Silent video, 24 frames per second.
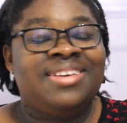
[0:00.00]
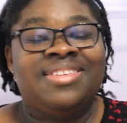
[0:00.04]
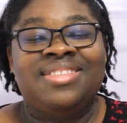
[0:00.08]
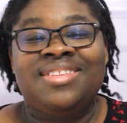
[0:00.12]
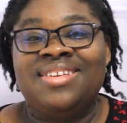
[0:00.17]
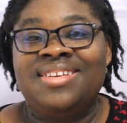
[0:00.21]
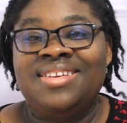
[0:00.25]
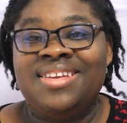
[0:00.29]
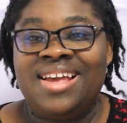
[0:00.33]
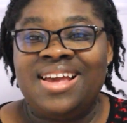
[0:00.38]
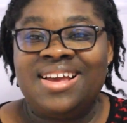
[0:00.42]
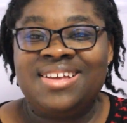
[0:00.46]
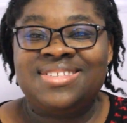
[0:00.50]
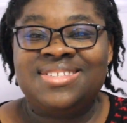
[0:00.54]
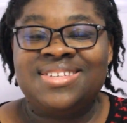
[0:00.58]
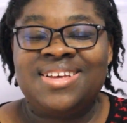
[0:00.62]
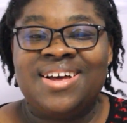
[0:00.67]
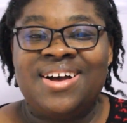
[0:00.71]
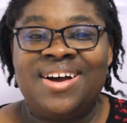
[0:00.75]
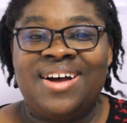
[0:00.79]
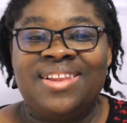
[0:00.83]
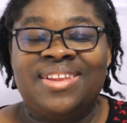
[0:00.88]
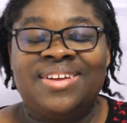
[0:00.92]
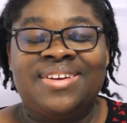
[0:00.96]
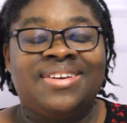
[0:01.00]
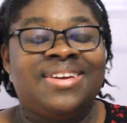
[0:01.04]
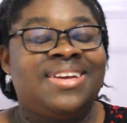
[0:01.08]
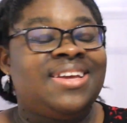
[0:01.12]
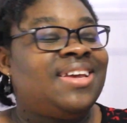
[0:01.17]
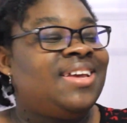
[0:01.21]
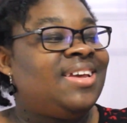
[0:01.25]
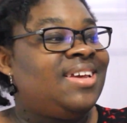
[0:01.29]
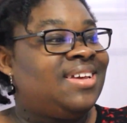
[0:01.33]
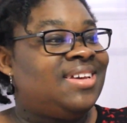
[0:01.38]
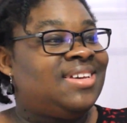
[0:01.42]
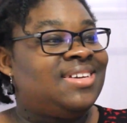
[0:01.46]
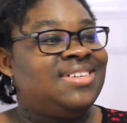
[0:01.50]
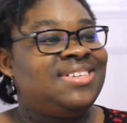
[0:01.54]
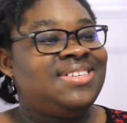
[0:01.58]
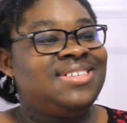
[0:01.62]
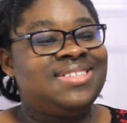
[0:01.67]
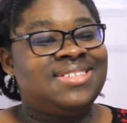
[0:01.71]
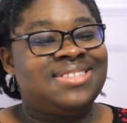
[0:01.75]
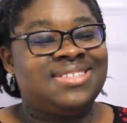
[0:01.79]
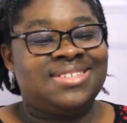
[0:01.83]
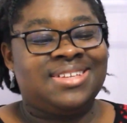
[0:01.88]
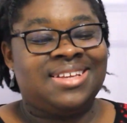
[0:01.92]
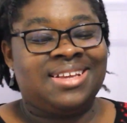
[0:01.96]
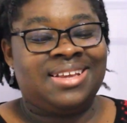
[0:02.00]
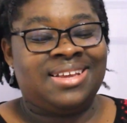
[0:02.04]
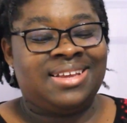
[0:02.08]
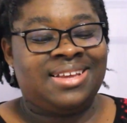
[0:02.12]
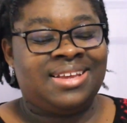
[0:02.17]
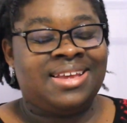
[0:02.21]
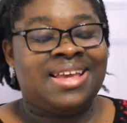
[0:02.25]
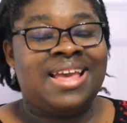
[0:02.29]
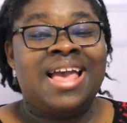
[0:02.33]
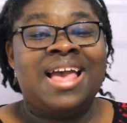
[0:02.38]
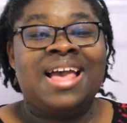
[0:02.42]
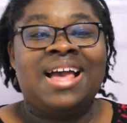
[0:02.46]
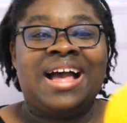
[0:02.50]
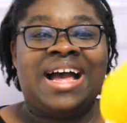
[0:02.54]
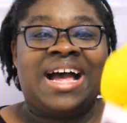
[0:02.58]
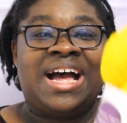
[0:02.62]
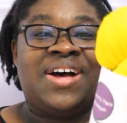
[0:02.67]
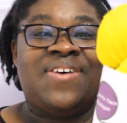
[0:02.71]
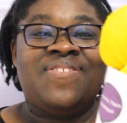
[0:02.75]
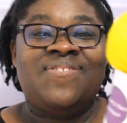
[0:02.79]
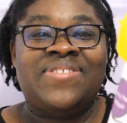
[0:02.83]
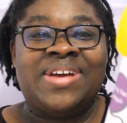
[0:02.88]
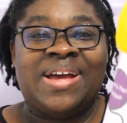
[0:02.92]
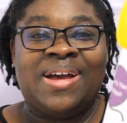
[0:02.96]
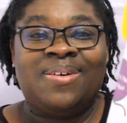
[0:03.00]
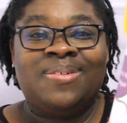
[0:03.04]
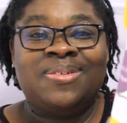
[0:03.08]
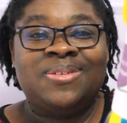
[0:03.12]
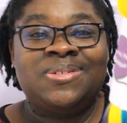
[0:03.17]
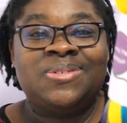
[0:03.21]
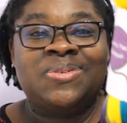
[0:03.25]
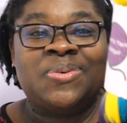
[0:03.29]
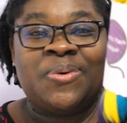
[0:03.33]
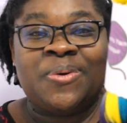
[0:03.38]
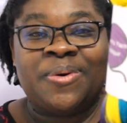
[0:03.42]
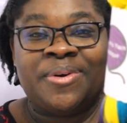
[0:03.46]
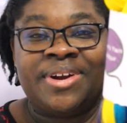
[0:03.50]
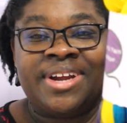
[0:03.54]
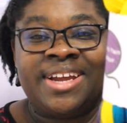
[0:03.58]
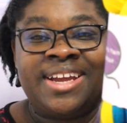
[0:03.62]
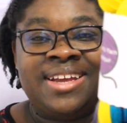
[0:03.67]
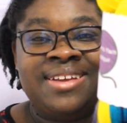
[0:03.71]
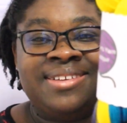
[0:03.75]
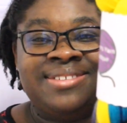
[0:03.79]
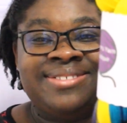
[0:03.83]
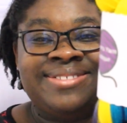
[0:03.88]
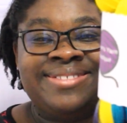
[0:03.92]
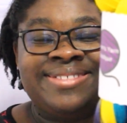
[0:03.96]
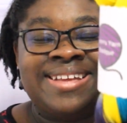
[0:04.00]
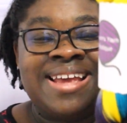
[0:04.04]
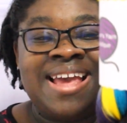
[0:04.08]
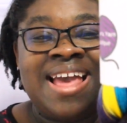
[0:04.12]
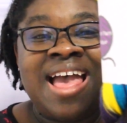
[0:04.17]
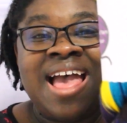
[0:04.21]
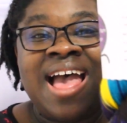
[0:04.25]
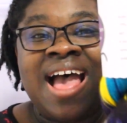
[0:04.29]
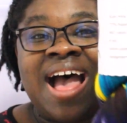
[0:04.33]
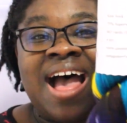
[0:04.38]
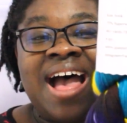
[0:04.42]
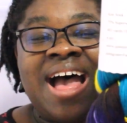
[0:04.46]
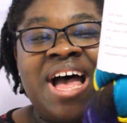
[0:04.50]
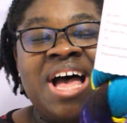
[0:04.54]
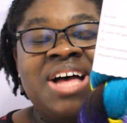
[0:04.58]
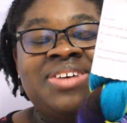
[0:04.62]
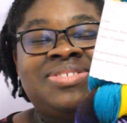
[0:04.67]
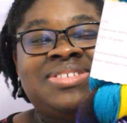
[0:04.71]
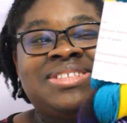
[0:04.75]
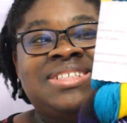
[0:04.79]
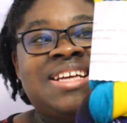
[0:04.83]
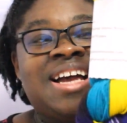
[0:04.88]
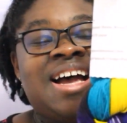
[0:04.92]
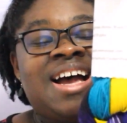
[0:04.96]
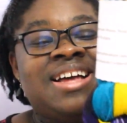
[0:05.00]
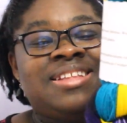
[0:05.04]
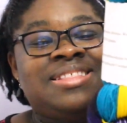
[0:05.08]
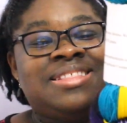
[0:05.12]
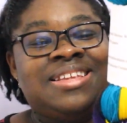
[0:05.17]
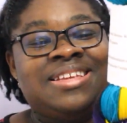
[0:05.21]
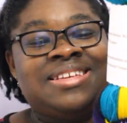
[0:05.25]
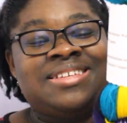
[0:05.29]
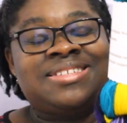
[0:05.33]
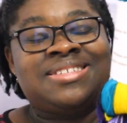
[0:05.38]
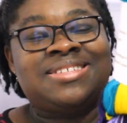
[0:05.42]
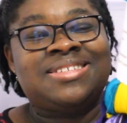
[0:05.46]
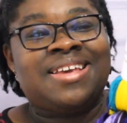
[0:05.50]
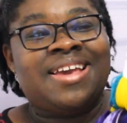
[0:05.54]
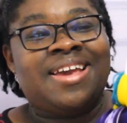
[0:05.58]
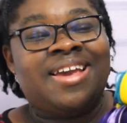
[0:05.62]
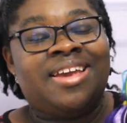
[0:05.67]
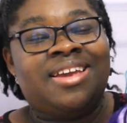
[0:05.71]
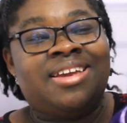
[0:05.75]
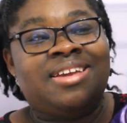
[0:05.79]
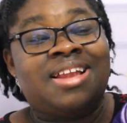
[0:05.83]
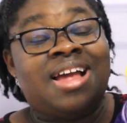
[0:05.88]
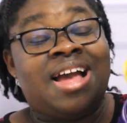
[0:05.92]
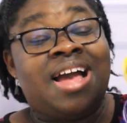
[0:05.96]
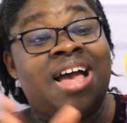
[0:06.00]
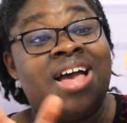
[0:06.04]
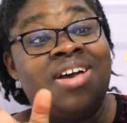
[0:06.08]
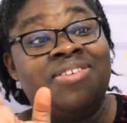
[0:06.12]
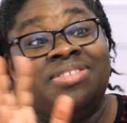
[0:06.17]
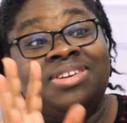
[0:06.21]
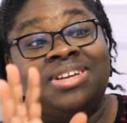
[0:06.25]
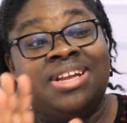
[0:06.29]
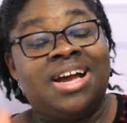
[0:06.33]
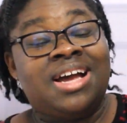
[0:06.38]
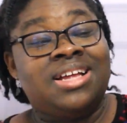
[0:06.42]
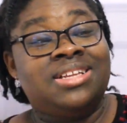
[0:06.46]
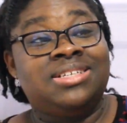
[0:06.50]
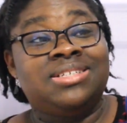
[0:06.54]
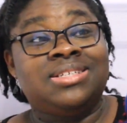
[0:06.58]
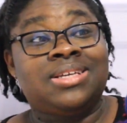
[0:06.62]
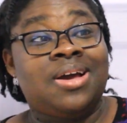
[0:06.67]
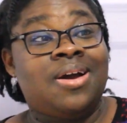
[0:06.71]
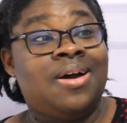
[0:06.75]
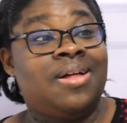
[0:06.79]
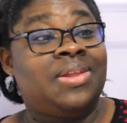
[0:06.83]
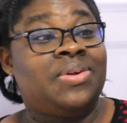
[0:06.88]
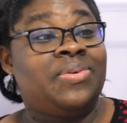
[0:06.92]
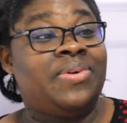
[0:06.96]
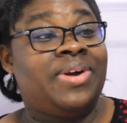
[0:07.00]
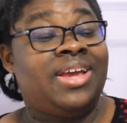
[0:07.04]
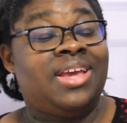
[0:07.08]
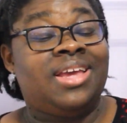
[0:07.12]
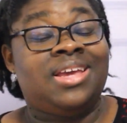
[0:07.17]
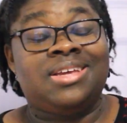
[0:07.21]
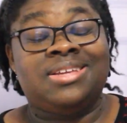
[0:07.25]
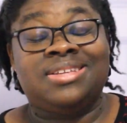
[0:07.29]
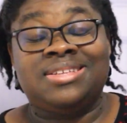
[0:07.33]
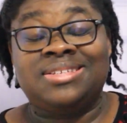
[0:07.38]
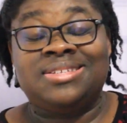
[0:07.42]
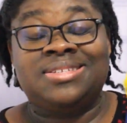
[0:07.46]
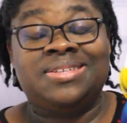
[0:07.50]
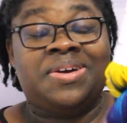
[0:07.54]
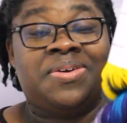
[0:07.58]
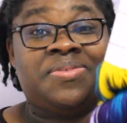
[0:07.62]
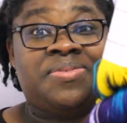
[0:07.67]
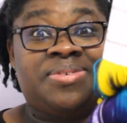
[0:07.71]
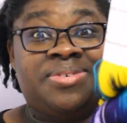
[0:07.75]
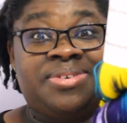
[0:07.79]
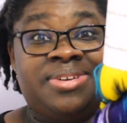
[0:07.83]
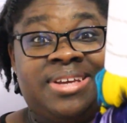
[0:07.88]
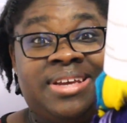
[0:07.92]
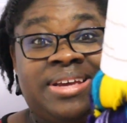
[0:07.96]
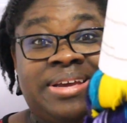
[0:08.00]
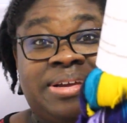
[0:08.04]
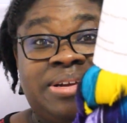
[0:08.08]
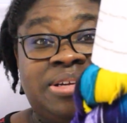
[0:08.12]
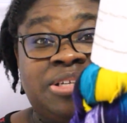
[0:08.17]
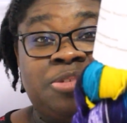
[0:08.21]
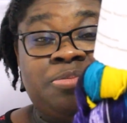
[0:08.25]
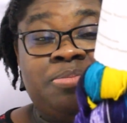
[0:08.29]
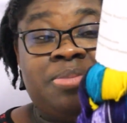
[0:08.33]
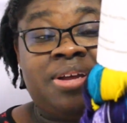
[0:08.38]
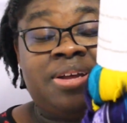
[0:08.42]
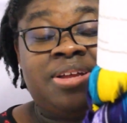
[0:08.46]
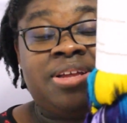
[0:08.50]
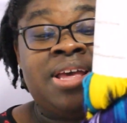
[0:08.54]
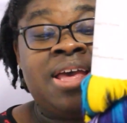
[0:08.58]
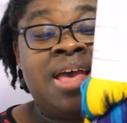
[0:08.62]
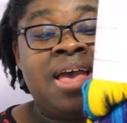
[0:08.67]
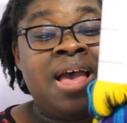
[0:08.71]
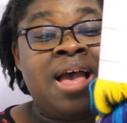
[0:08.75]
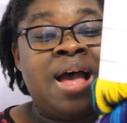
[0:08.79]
The next color is I Found Dory. I haven't dyed this colorway in several years, but